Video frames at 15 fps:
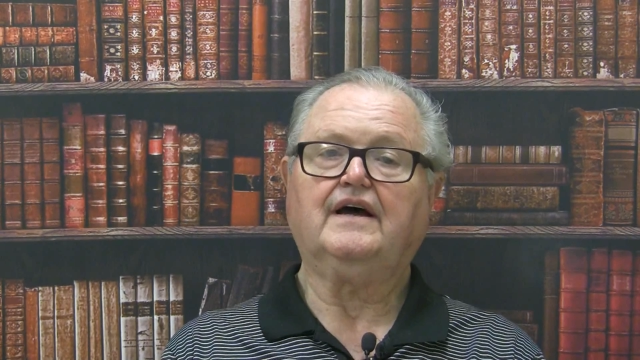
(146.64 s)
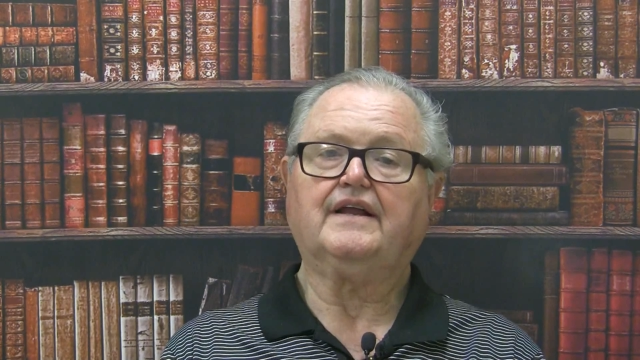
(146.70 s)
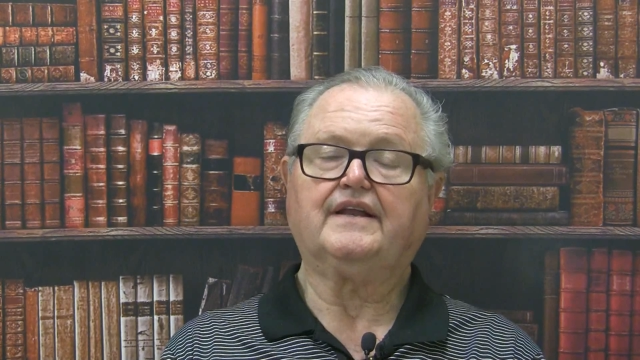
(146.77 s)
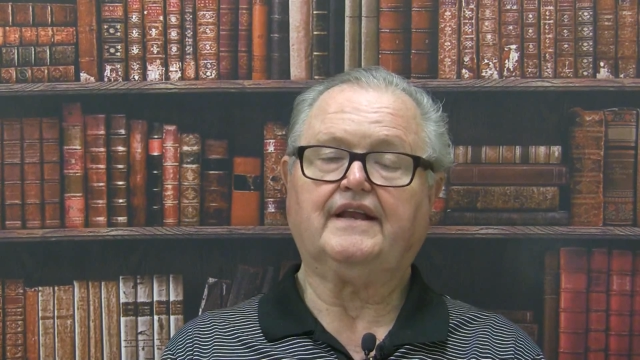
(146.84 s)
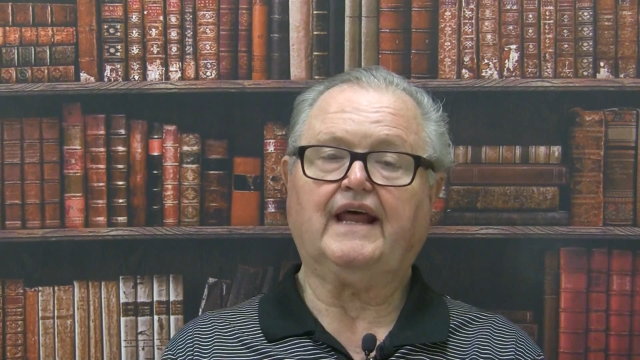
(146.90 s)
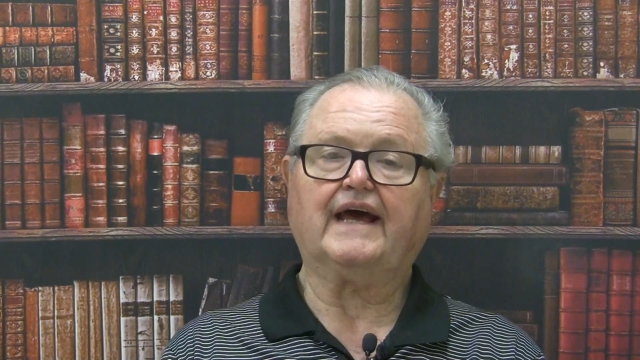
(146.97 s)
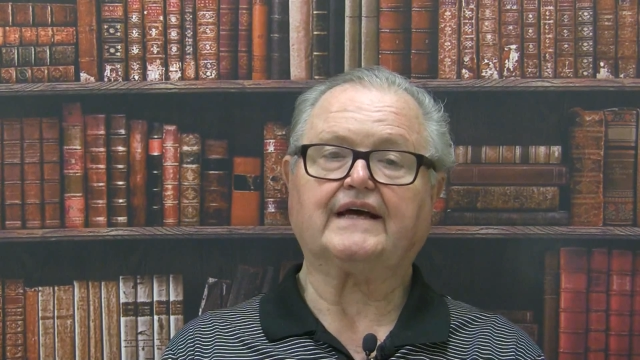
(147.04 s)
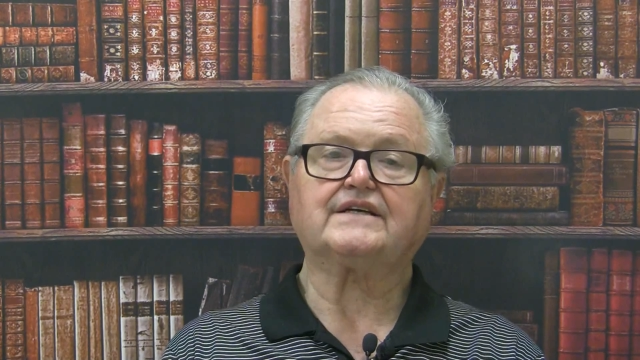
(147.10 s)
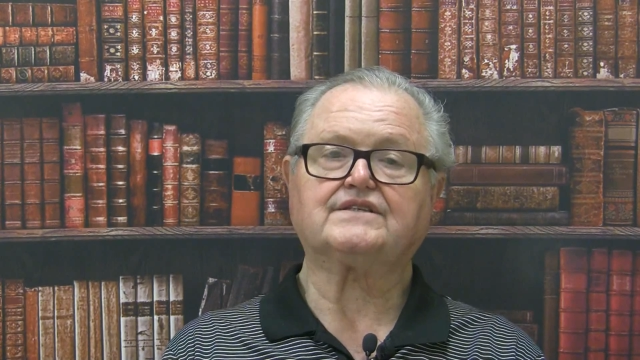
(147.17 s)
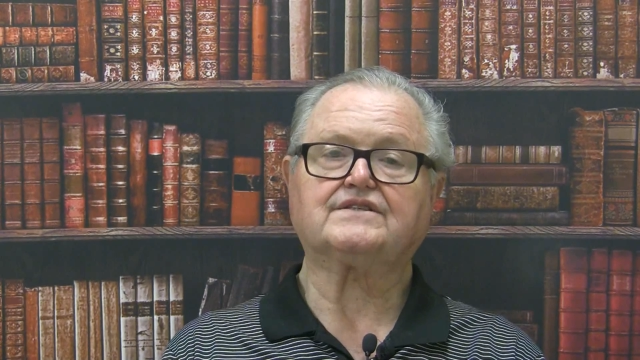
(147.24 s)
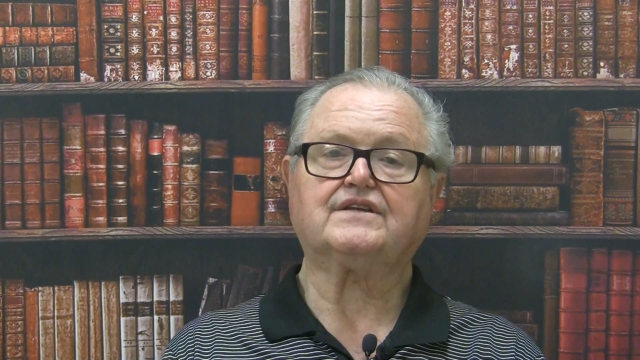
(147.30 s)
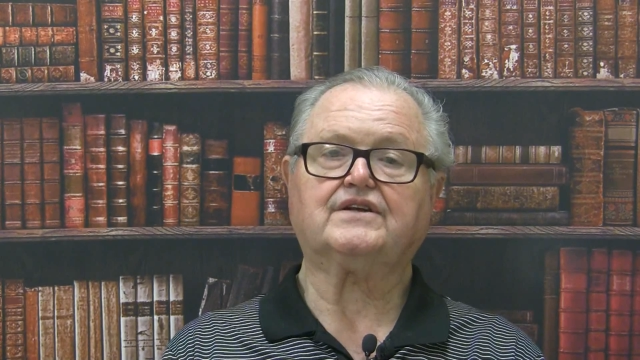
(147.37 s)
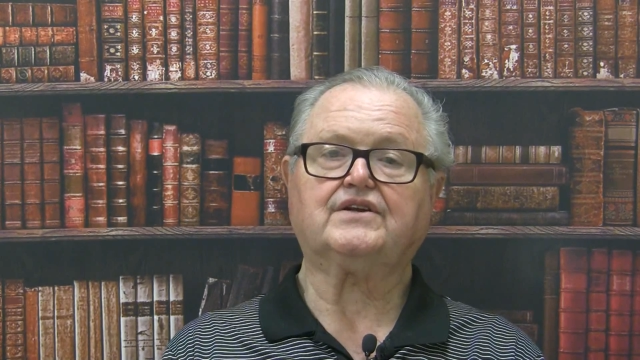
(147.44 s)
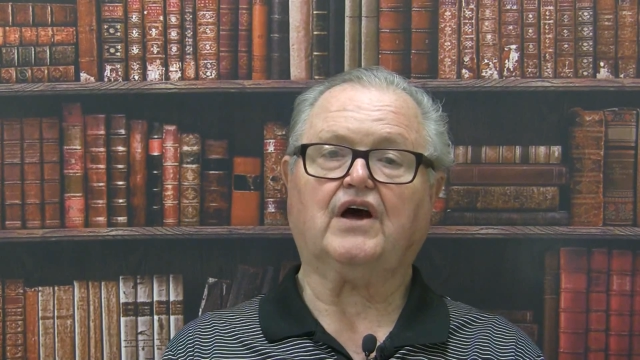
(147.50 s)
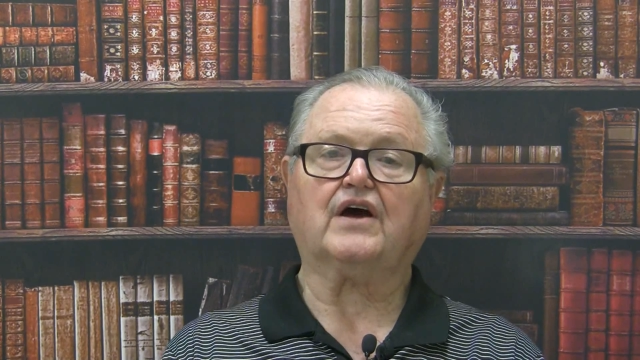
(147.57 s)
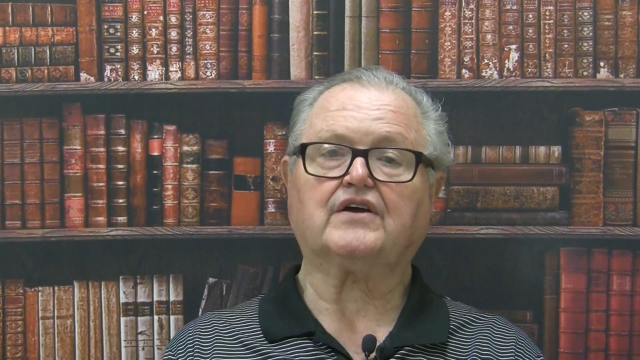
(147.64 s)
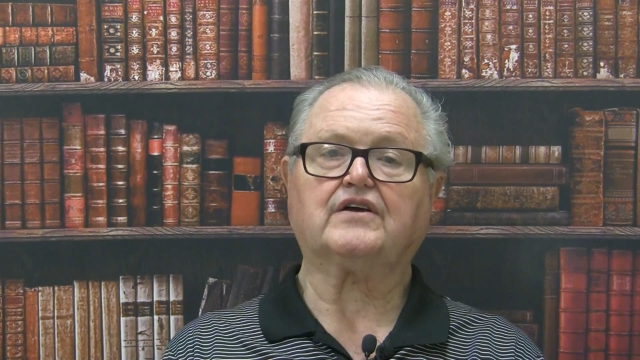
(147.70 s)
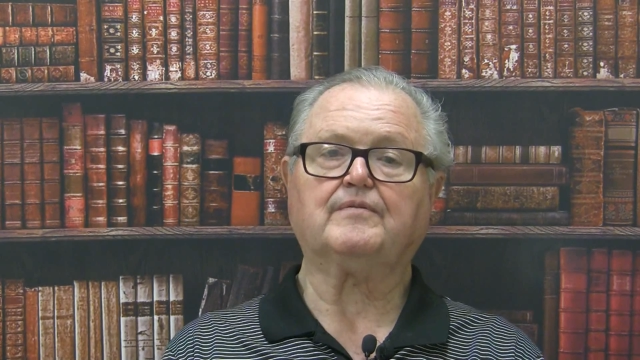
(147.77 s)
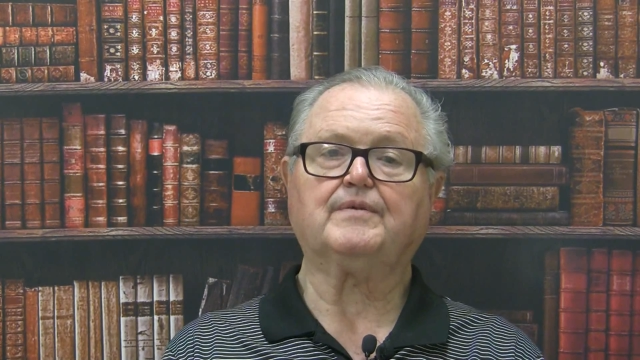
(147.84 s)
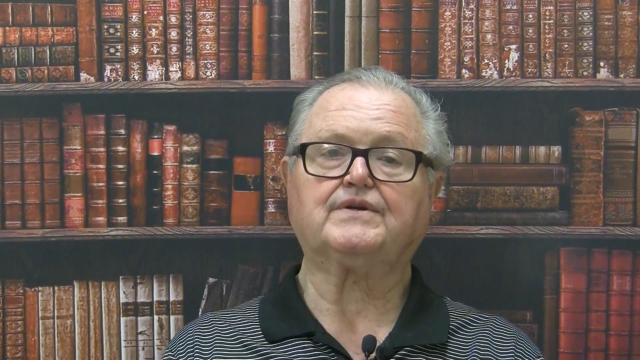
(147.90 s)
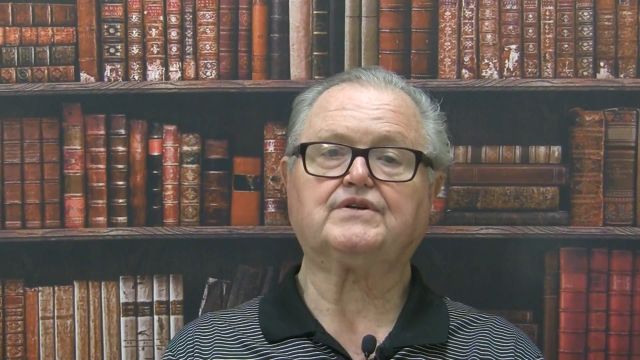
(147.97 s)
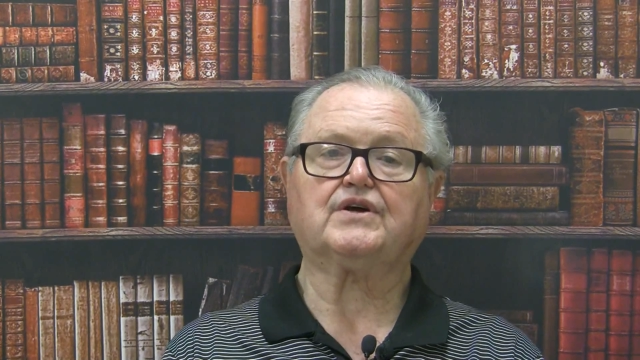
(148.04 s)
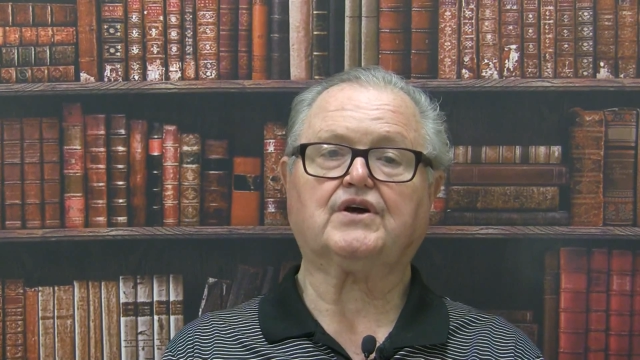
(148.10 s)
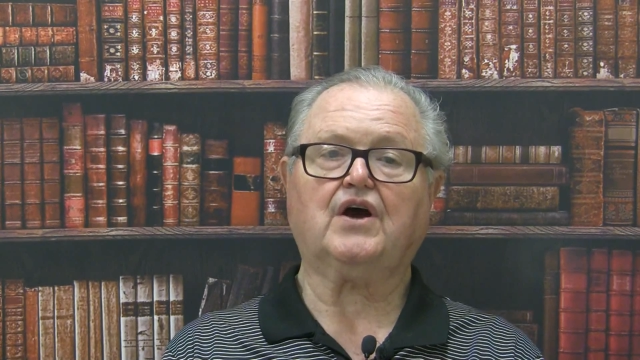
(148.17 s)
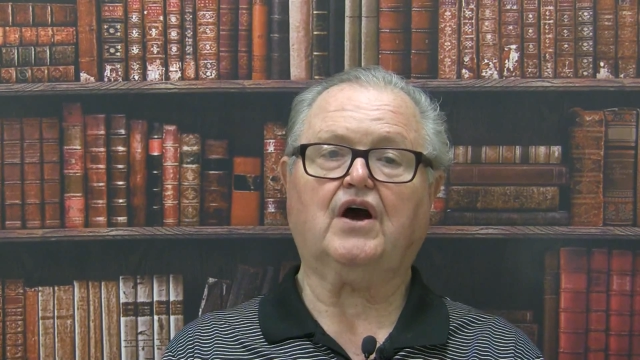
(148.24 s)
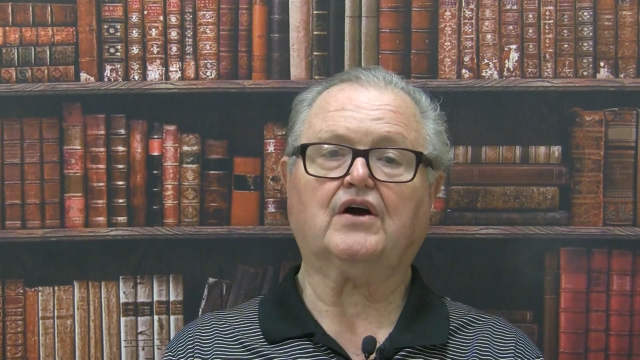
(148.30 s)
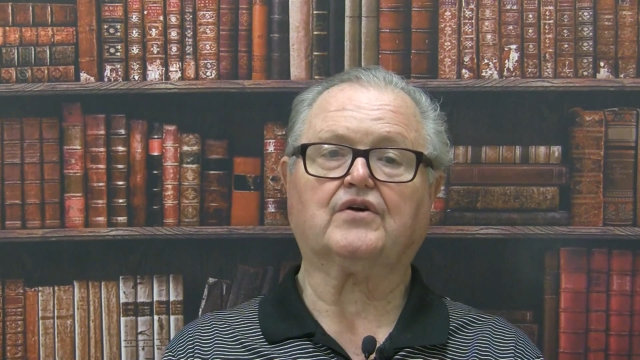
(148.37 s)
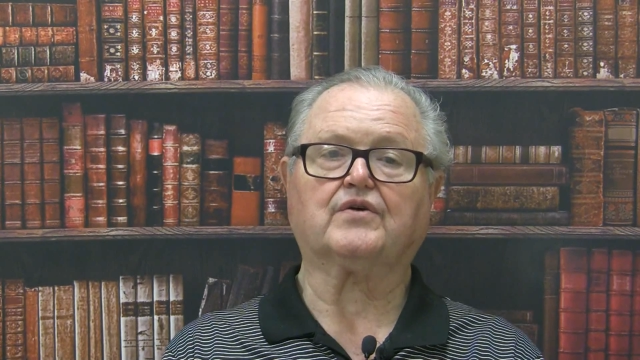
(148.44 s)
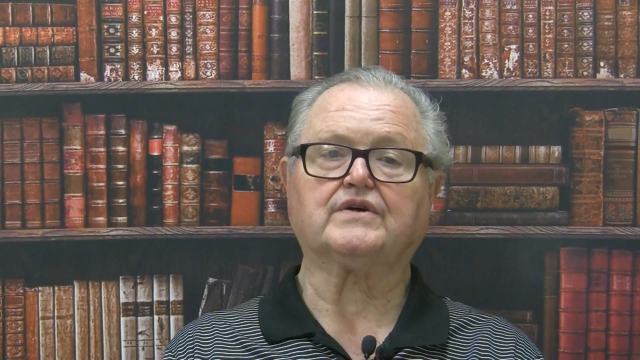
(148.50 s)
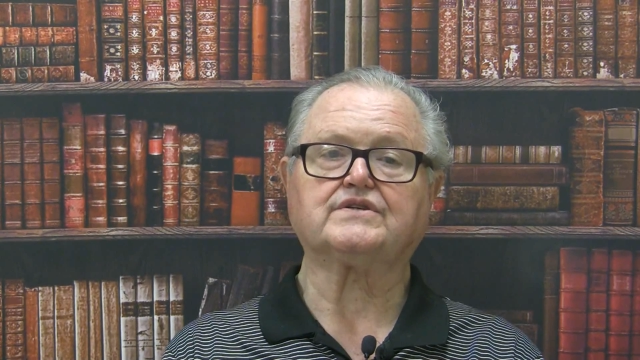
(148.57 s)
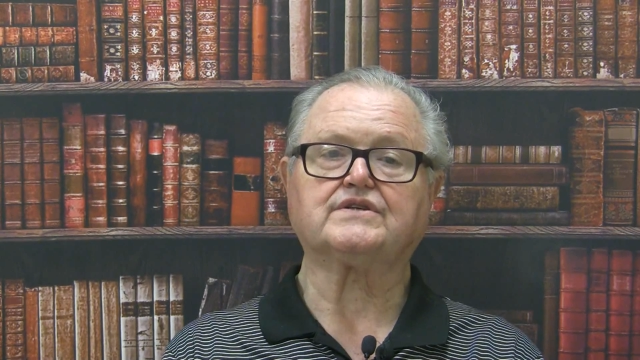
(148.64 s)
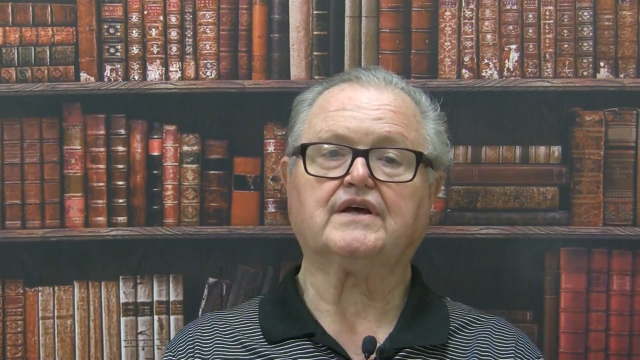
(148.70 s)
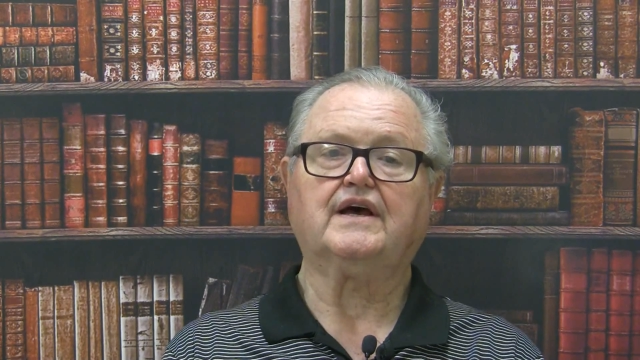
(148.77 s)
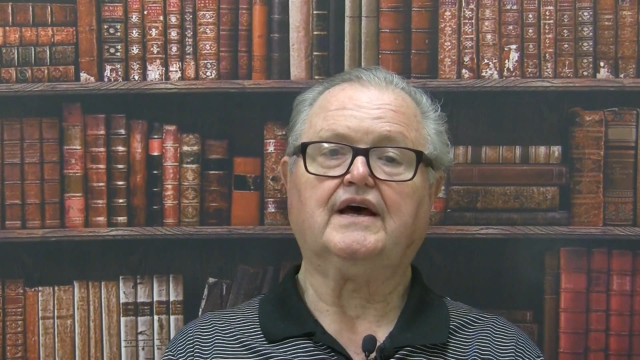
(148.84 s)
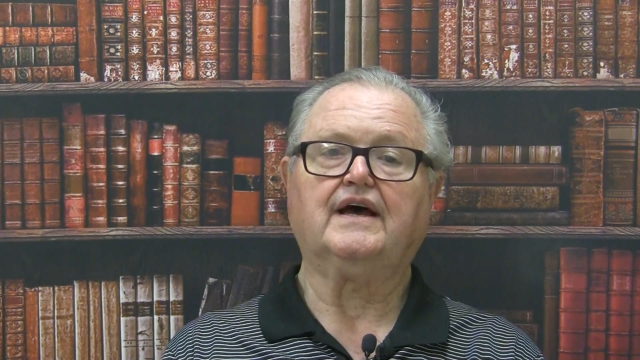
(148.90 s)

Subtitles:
Next, the document to Congress.